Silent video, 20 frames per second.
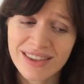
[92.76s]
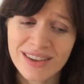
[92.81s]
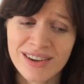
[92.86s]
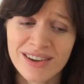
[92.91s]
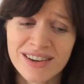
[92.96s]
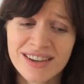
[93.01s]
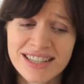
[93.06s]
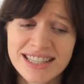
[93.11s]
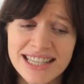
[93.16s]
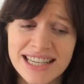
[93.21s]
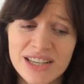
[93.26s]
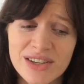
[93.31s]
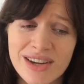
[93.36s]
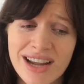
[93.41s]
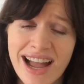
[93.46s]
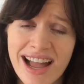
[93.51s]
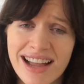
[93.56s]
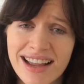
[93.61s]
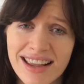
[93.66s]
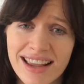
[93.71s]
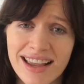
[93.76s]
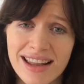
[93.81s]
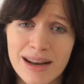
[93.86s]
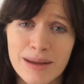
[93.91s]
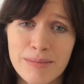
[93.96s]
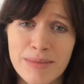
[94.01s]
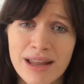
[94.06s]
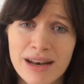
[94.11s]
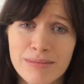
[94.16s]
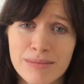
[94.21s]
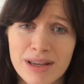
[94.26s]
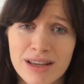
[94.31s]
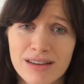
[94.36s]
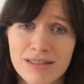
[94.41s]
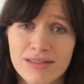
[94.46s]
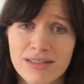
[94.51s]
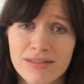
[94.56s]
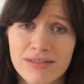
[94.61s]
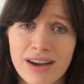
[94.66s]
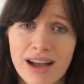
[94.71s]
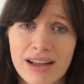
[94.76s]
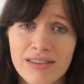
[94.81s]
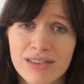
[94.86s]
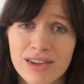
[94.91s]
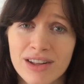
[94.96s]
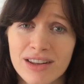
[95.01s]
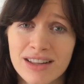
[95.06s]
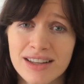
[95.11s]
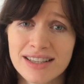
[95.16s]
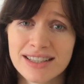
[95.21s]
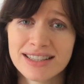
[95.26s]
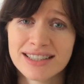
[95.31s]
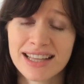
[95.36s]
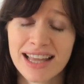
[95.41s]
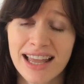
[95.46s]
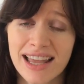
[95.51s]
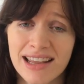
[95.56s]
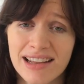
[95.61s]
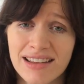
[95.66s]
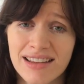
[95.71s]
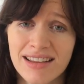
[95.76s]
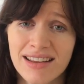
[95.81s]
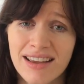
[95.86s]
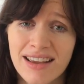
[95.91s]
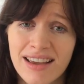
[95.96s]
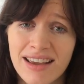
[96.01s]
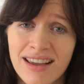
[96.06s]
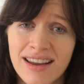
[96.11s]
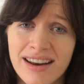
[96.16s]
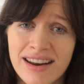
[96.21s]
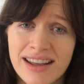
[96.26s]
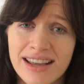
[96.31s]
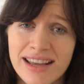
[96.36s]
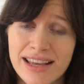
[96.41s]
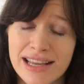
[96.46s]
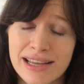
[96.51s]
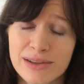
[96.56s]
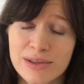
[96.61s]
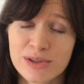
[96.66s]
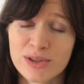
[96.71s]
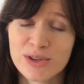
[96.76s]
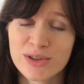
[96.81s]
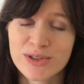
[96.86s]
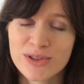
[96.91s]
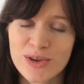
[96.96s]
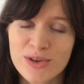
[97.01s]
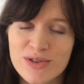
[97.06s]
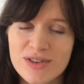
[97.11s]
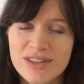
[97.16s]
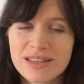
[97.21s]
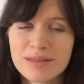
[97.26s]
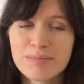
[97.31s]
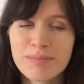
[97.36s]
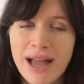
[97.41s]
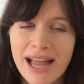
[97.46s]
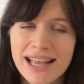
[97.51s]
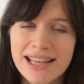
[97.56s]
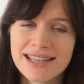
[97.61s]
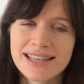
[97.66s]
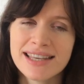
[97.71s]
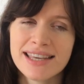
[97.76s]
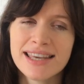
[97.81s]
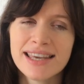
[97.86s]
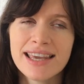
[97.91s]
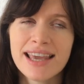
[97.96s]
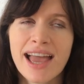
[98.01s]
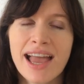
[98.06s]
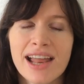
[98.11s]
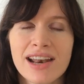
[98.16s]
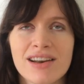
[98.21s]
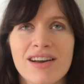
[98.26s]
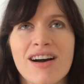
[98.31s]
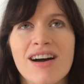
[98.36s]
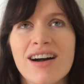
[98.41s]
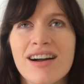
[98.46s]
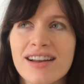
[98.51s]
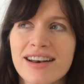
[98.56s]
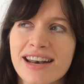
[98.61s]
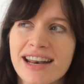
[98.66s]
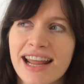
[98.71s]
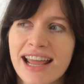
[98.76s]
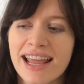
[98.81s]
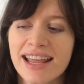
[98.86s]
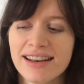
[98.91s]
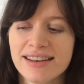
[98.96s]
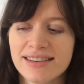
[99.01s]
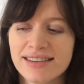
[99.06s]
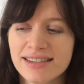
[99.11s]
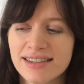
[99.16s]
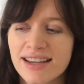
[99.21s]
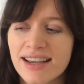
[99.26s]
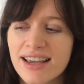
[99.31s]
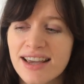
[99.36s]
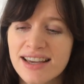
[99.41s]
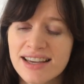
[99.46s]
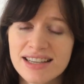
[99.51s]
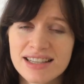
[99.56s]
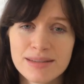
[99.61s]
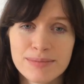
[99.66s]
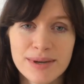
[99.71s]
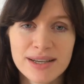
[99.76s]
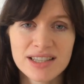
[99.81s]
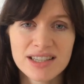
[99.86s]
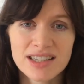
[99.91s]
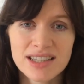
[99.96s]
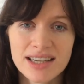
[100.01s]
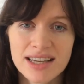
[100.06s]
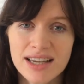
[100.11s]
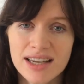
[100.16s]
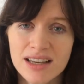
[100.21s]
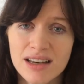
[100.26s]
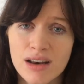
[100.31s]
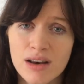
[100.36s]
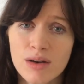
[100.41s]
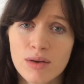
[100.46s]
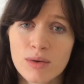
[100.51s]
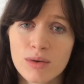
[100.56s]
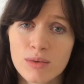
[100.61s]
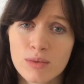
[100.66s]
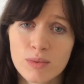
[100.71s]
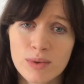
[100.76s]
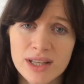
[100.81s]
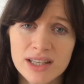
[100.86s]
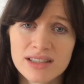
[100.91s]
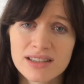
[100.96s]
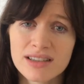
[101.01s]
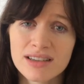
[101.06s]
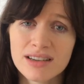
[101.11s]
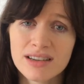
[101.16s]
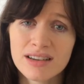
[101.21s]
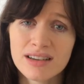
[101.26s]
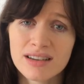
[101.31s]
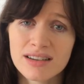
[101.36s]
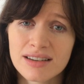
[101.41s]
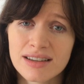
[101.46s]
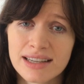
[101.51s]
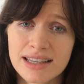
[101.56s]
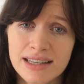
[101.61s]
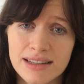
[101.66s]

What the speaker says: honestly you can't get a better meal for $5, and it's just so spicy and hot, and especially in winter